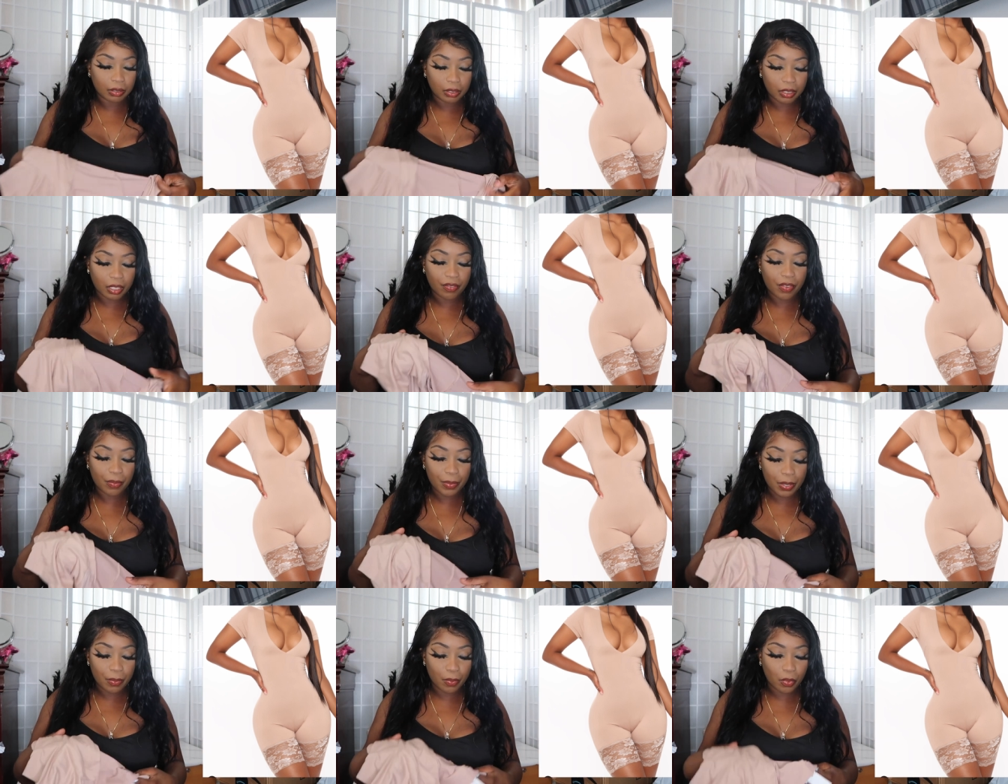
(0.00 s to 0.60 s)

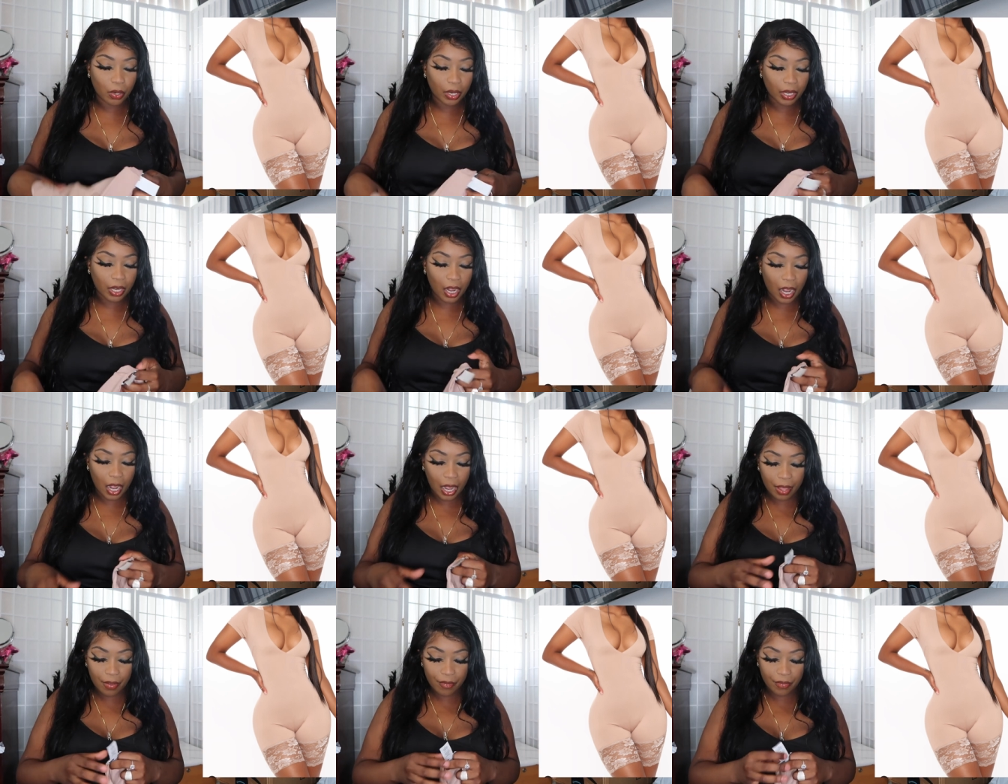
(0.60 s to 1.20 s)
Giving me more
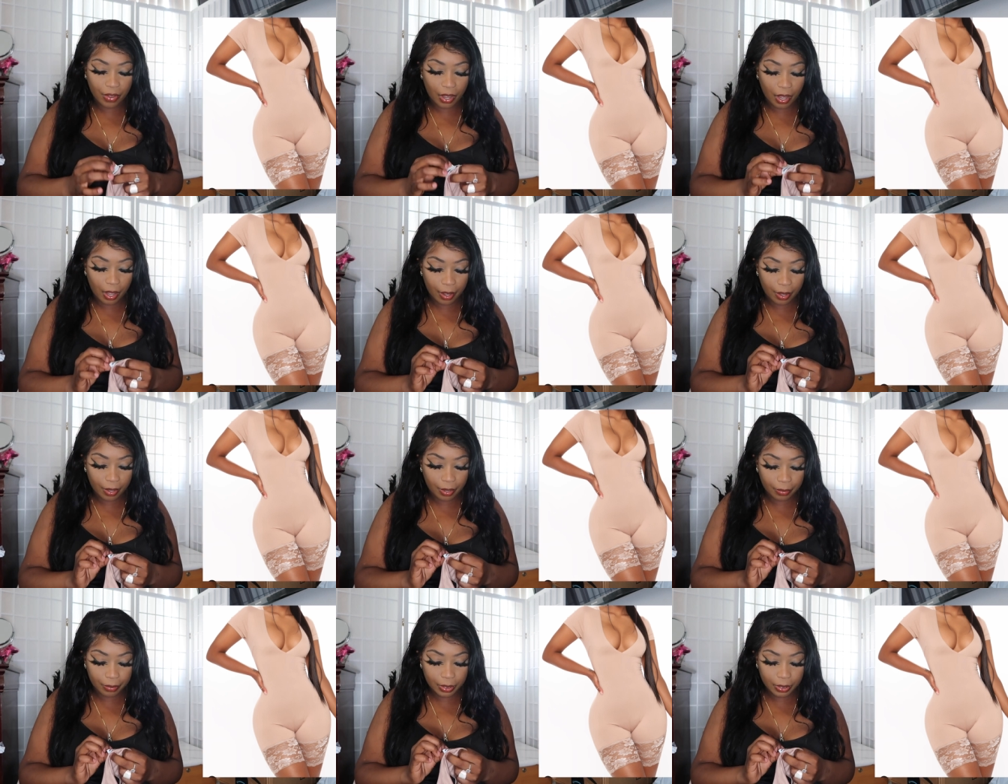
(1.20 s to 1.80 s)
cotton
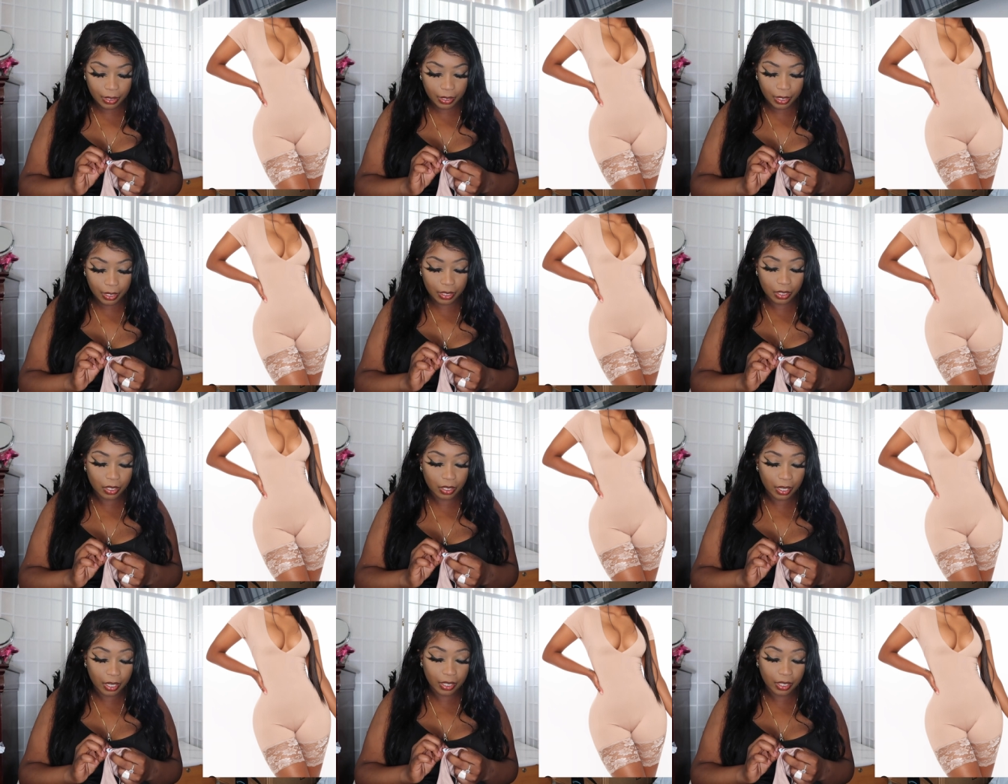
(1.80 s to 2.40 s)
vibes.
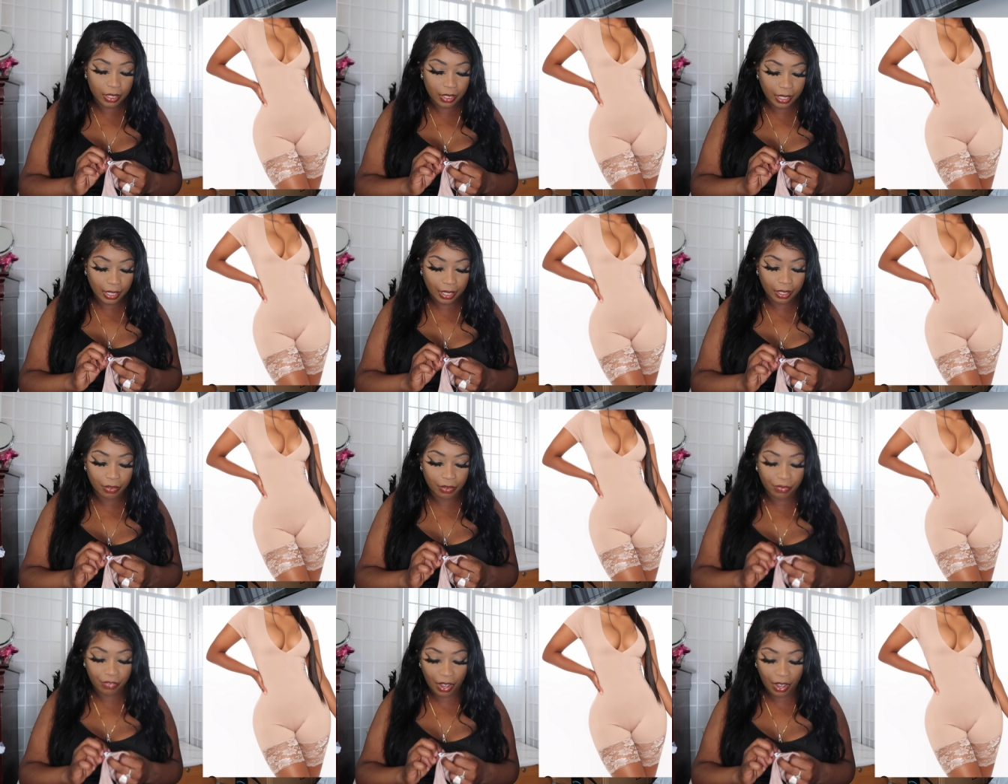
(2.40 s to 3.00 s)
It's it is
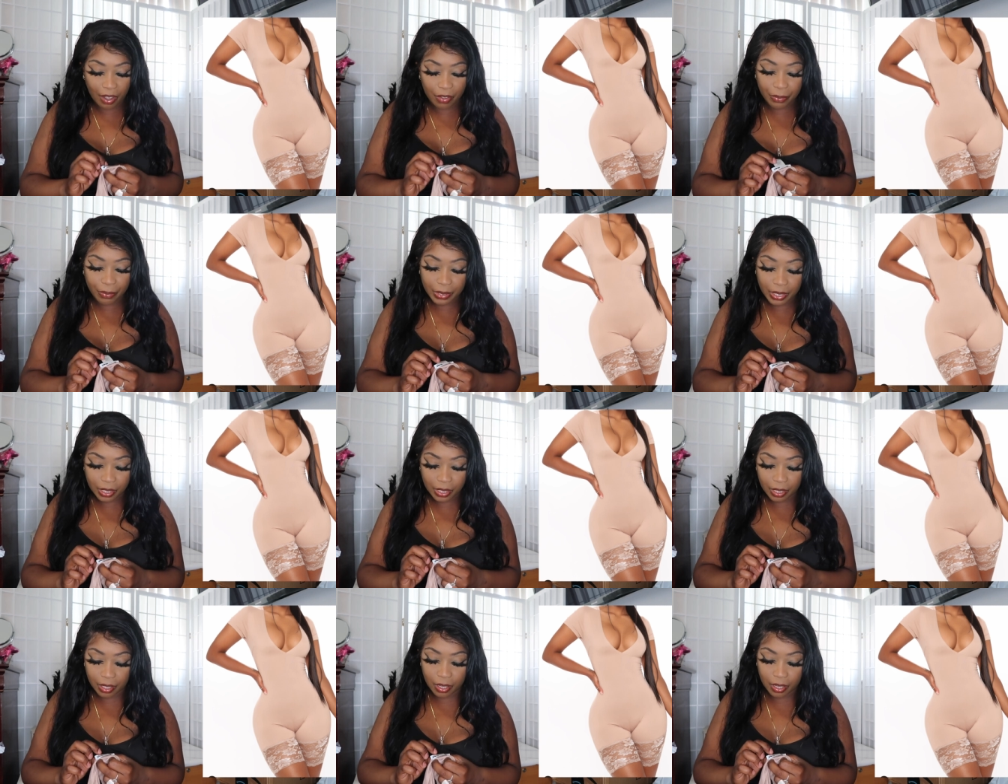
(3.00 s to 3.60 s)

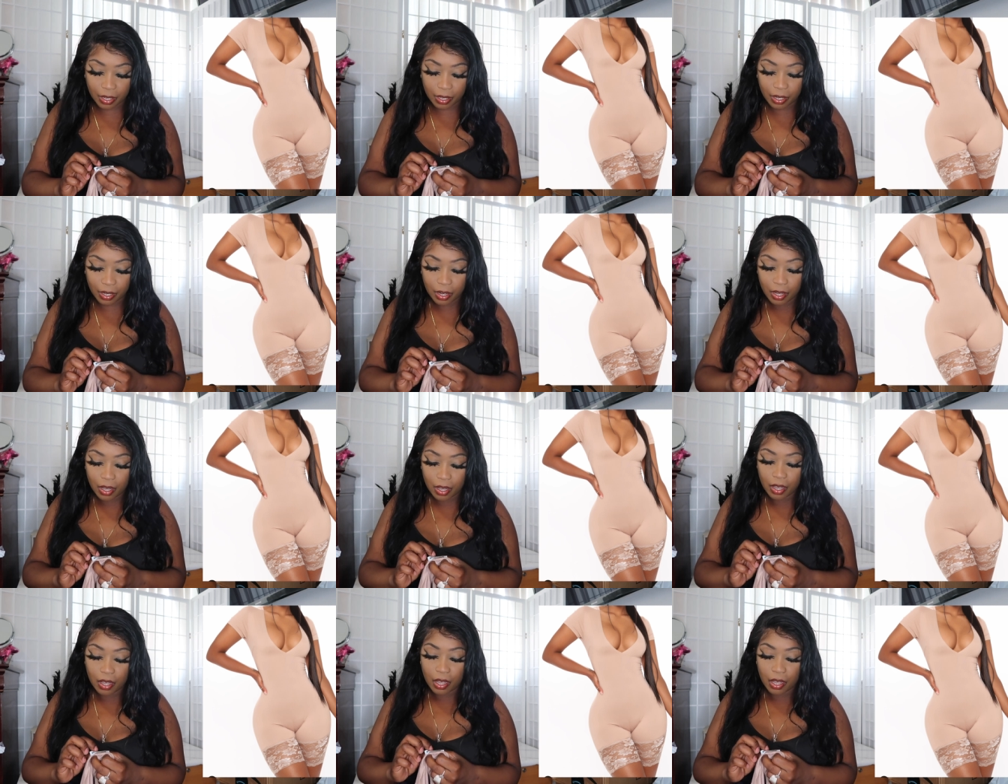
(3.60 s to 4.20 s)
95%
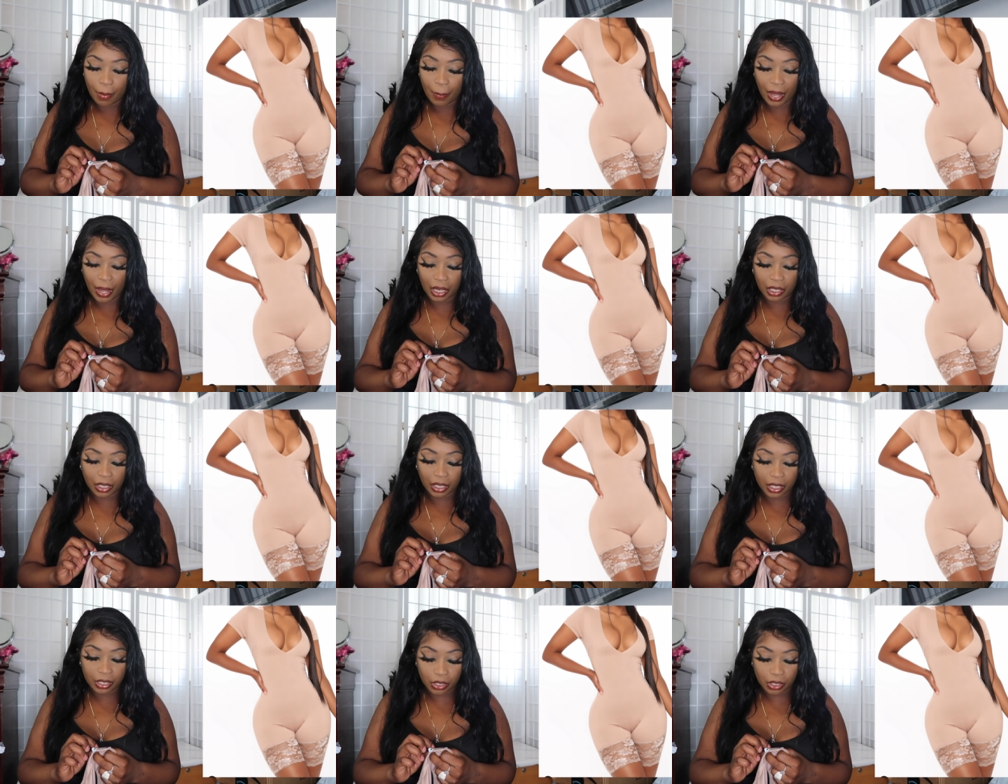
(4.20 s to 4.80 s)

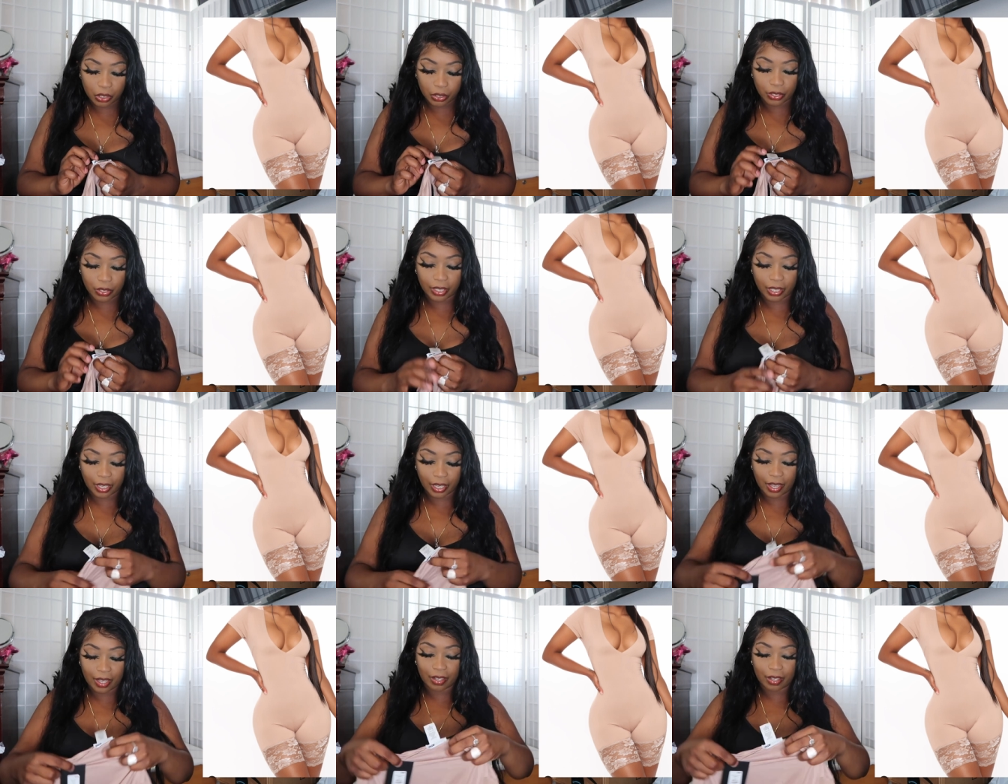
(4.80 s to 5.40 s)
polyester
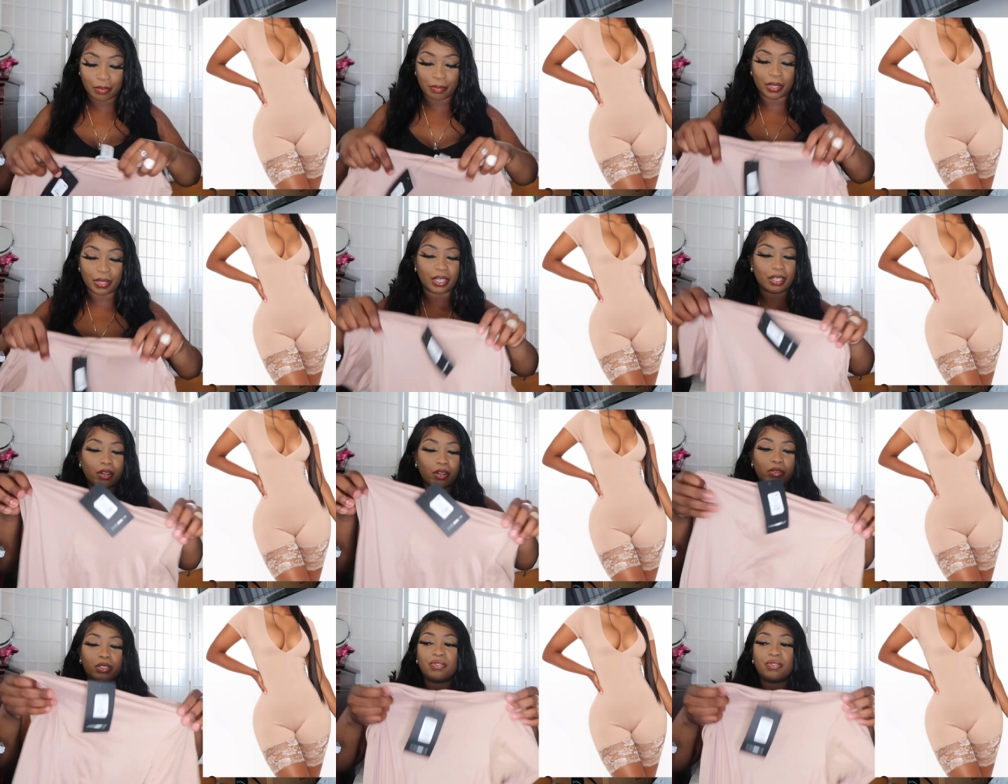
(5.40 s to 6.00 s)
again but
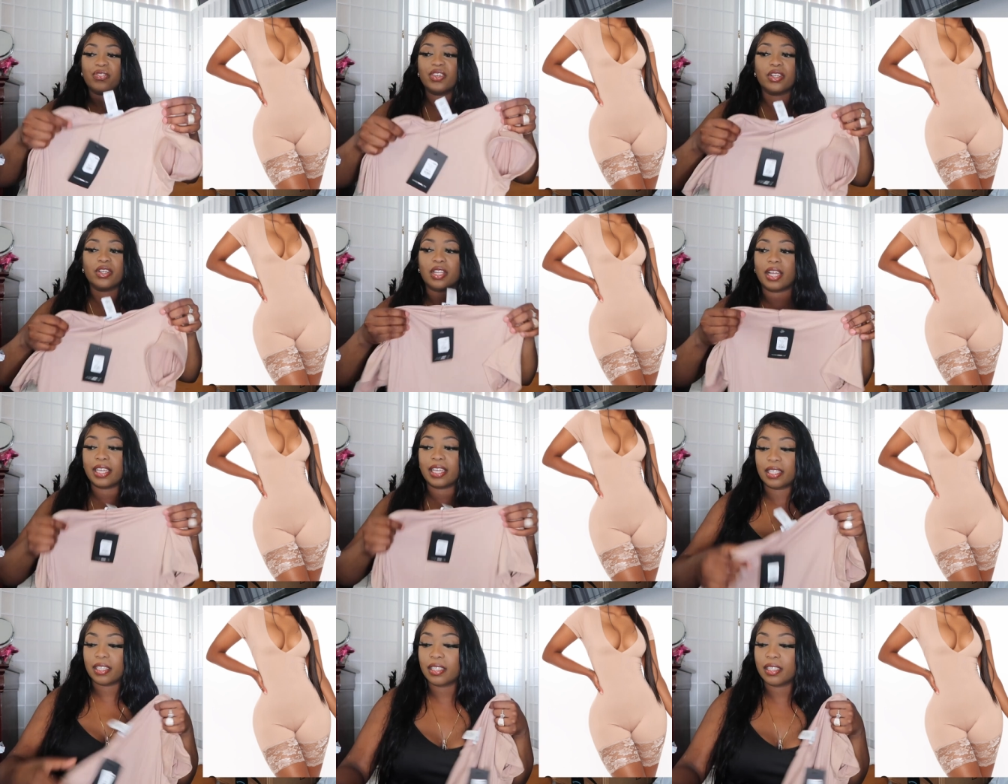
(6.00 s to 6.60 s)
it don't feel
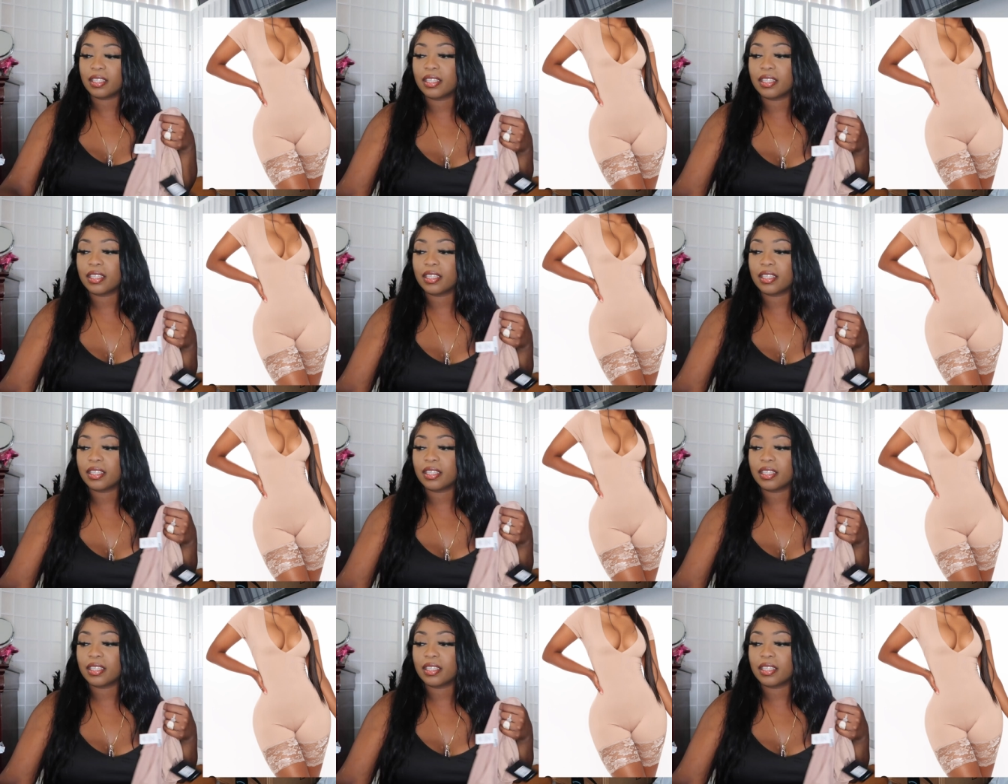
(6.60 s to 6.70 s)
like